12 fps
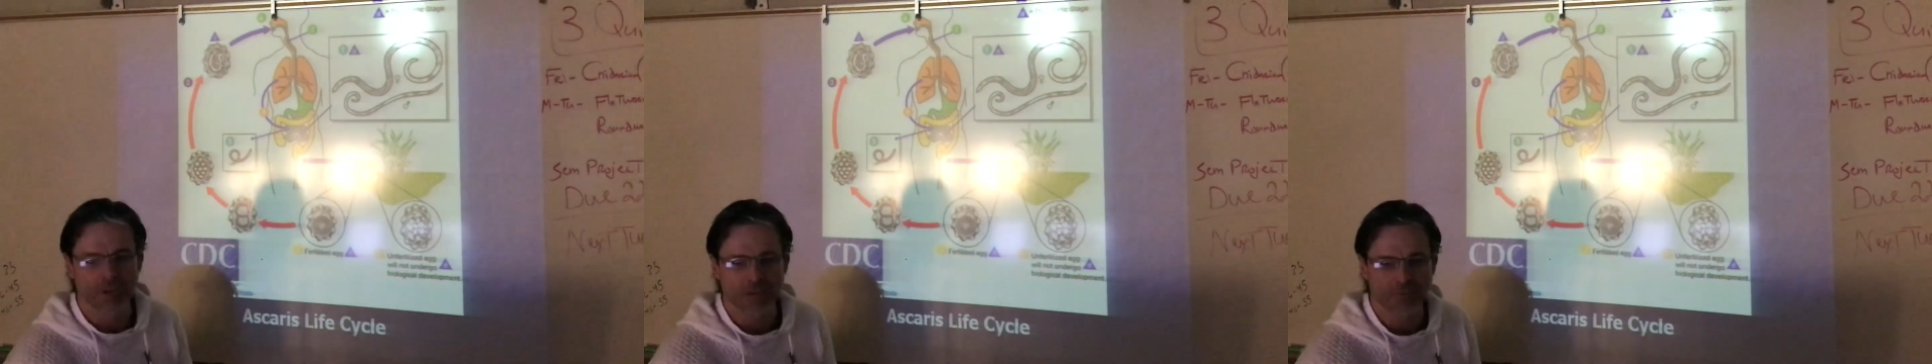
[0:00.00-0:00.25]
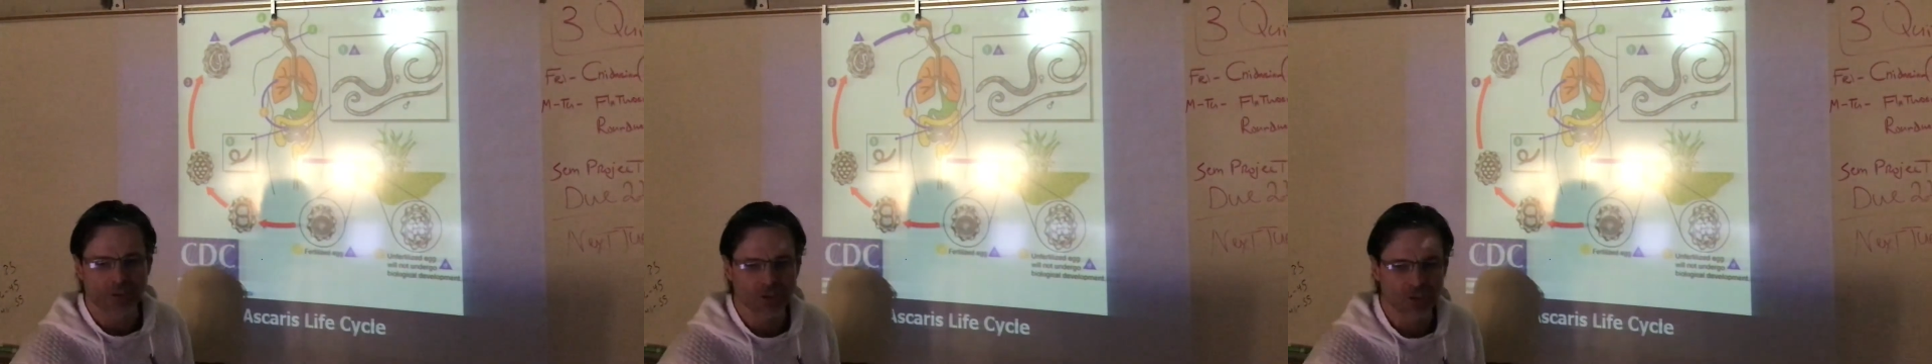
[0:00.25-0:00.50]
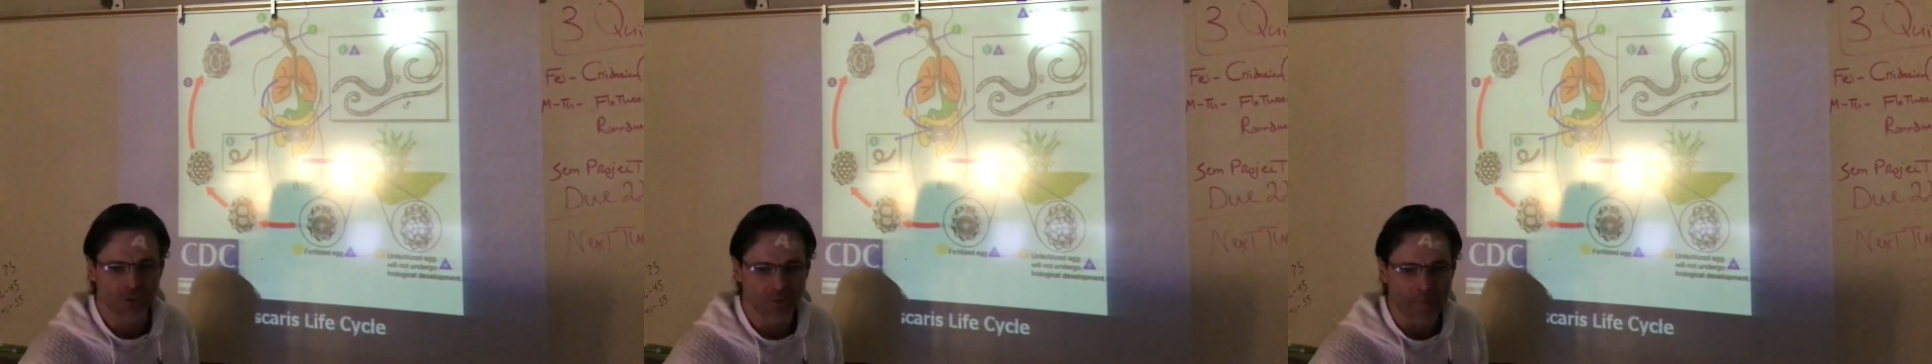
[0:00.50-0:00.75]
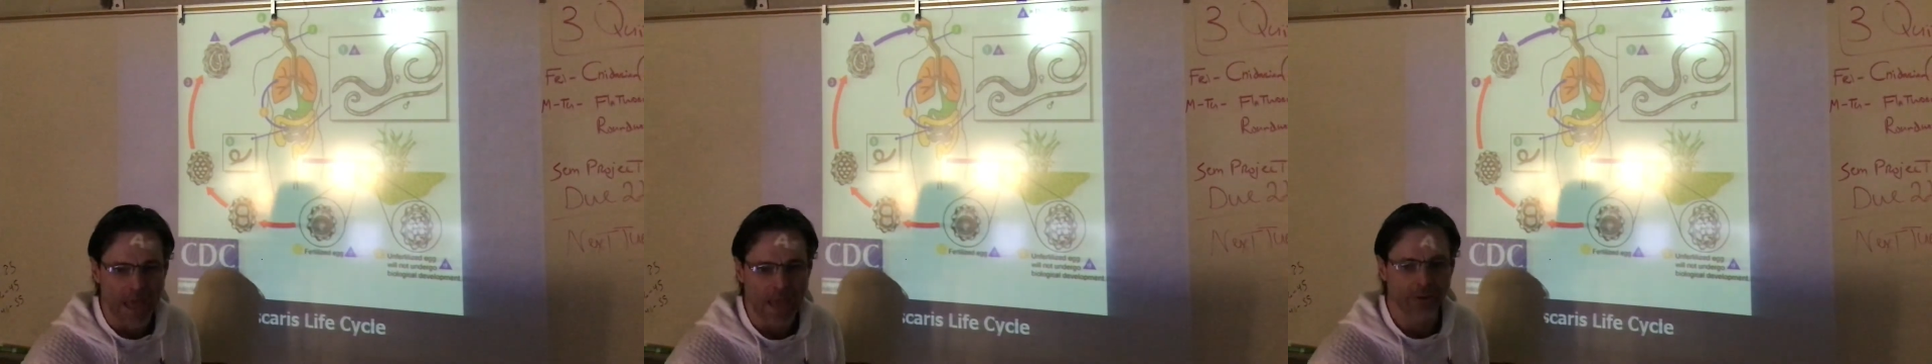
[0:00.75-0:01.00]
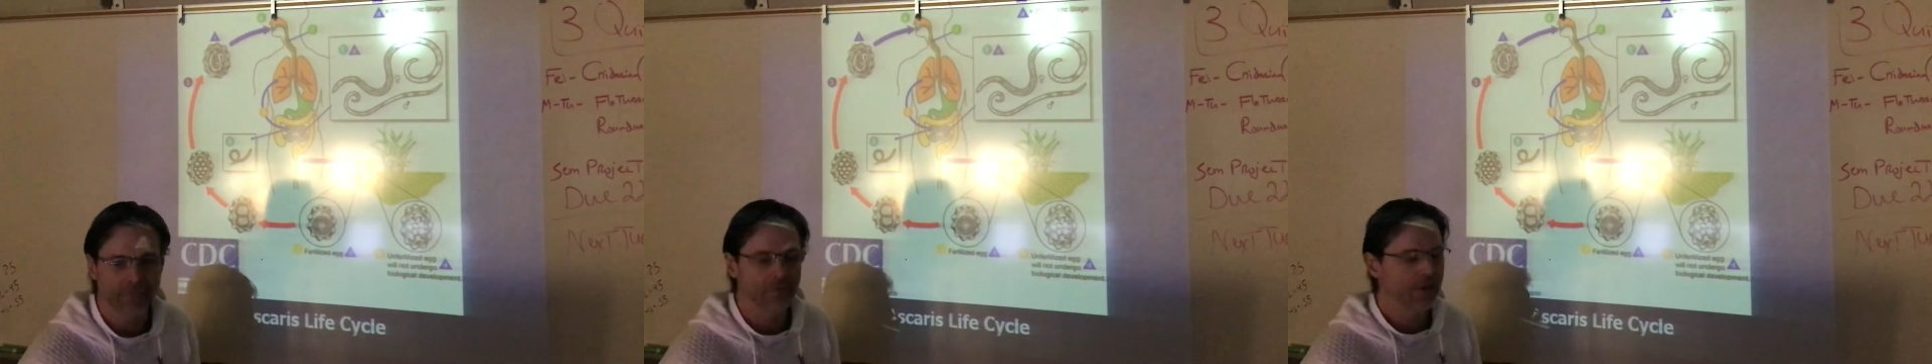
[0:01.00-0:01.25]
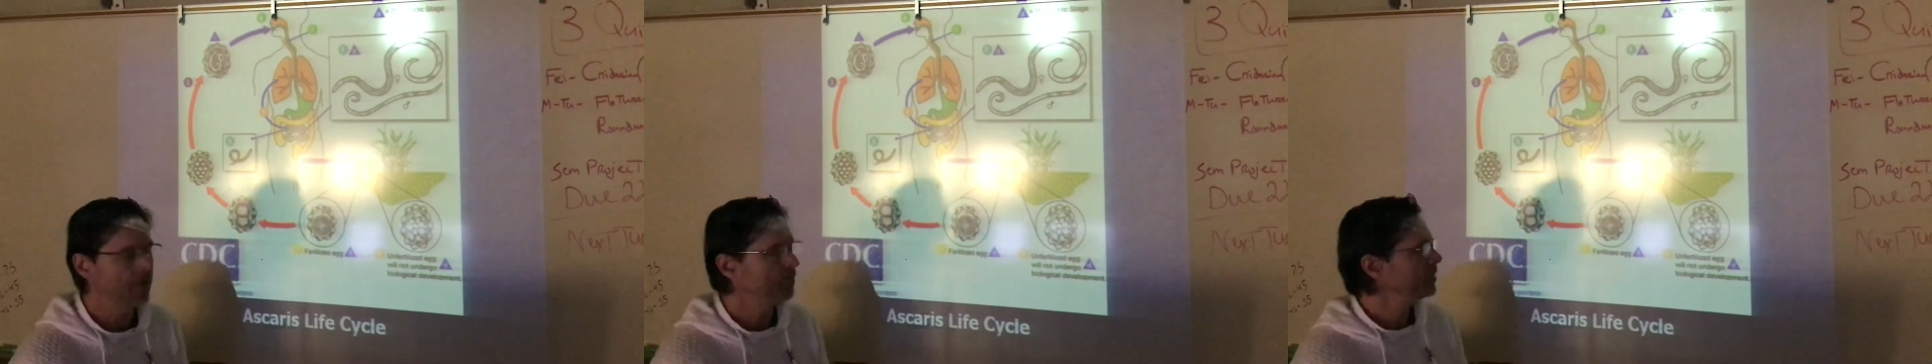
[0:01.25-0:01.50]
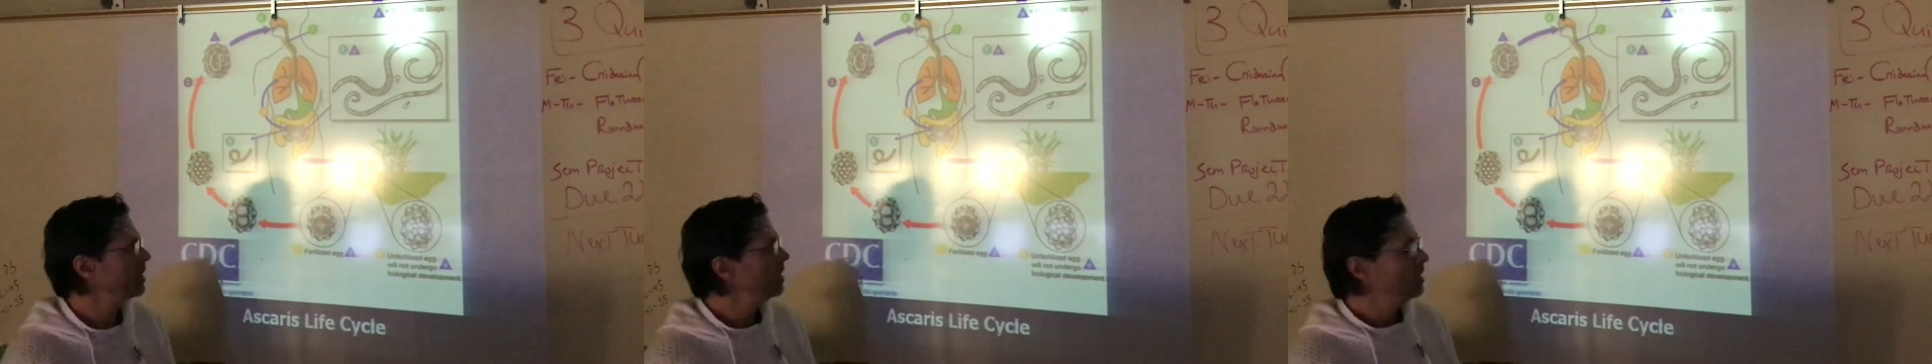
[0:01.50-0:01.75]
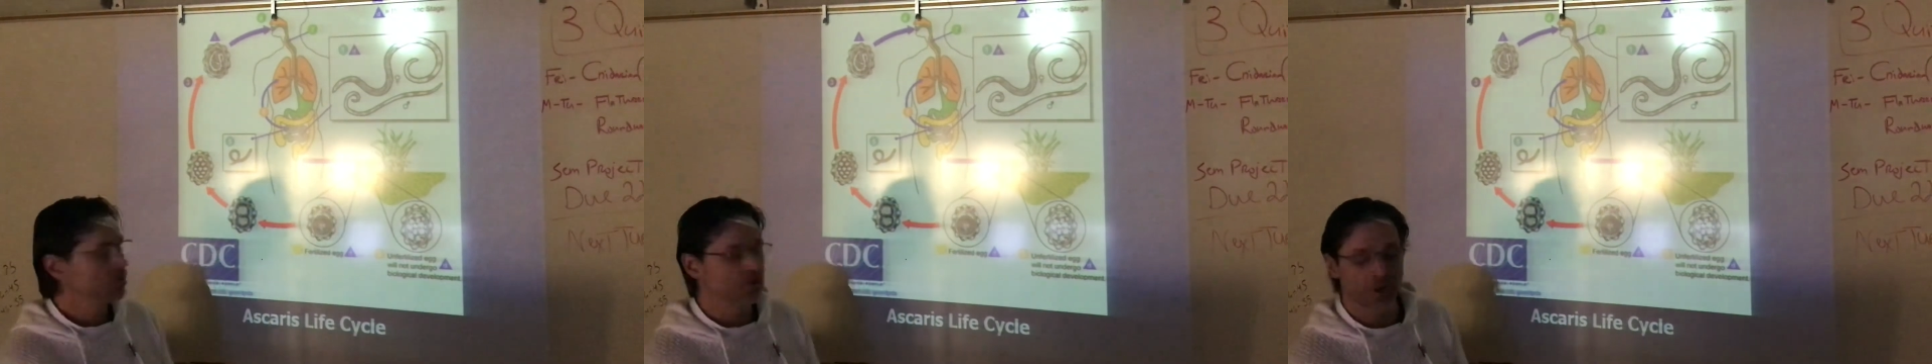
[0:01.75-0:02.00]
infections are bad. Okay,
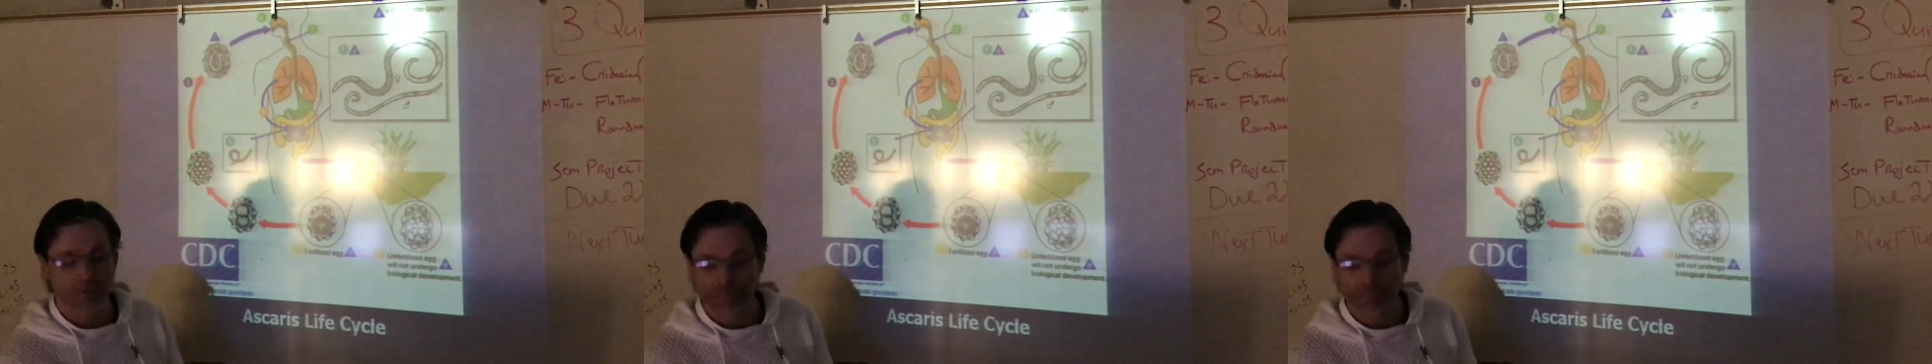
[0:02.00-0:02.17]
so